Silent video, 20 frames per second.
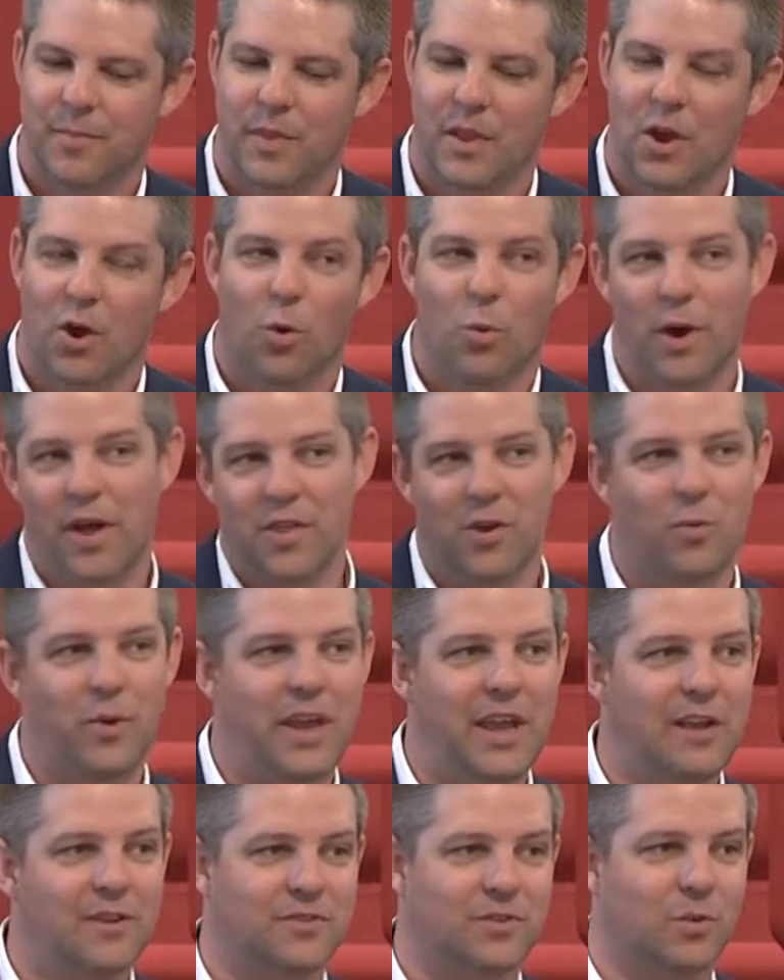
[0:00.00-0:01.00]
or whether we
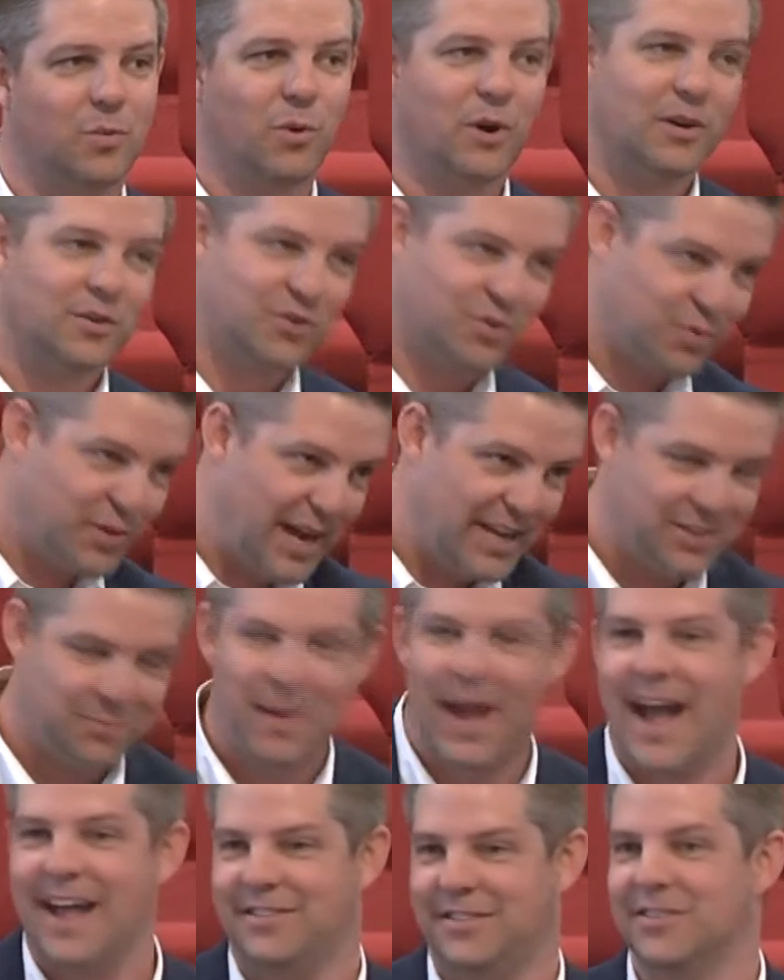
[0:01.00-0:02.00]
use the word
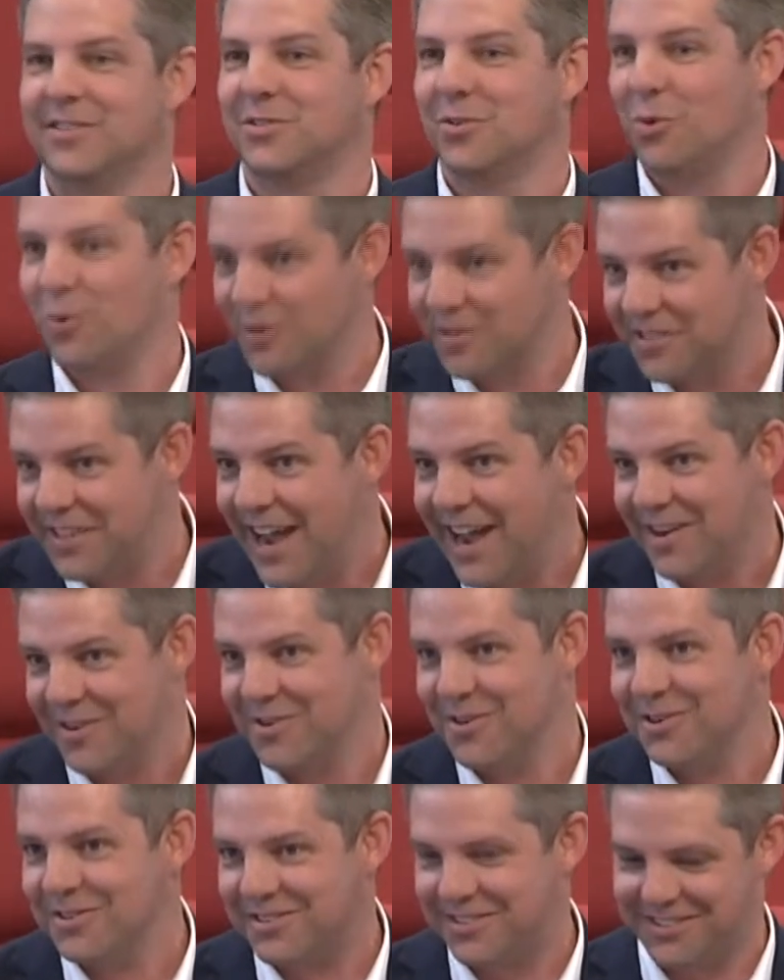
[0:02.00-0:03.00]
trespasses or
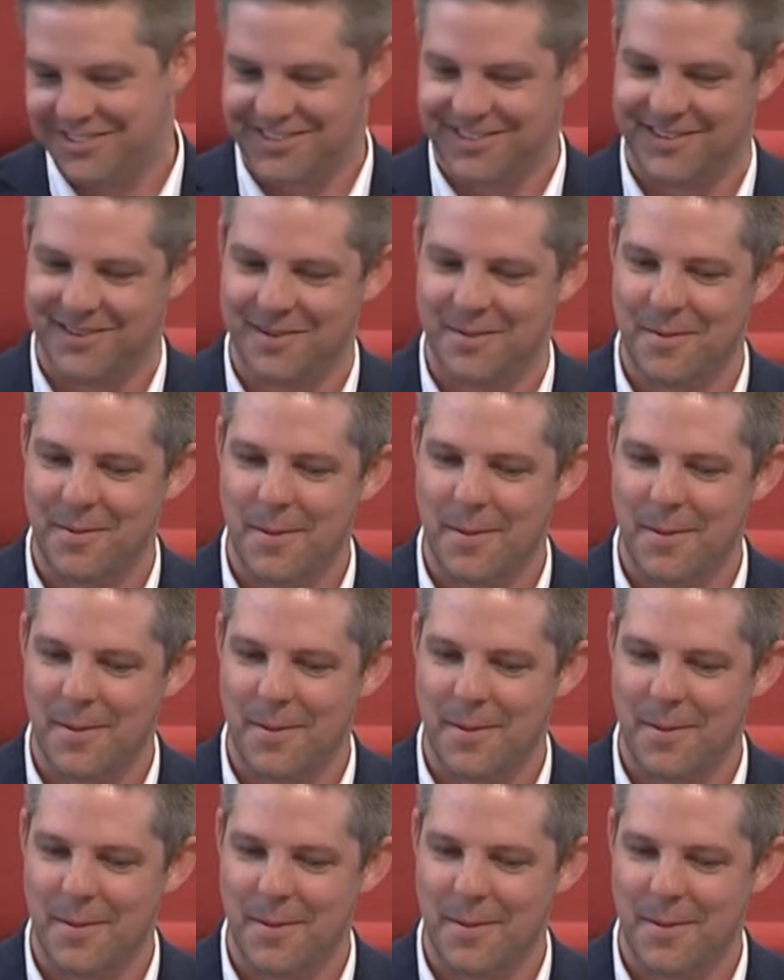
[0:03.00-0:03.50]
debtors.